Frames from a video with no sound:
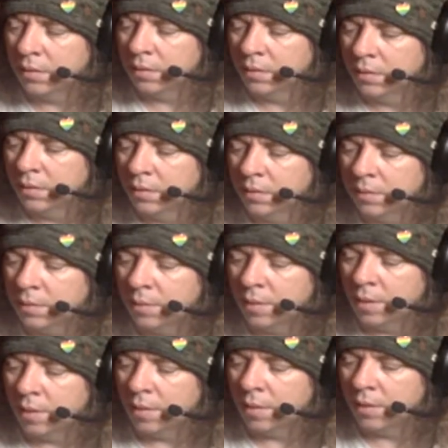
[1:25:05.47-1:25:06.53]
and
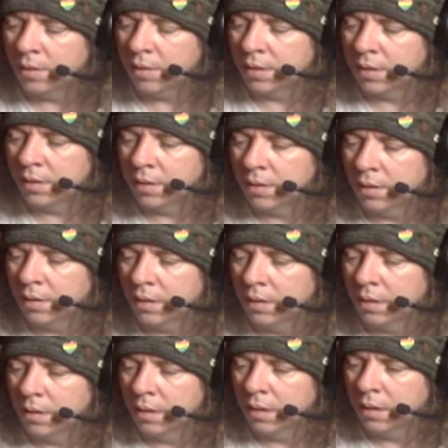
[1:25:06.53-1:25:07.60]
Tom Holland and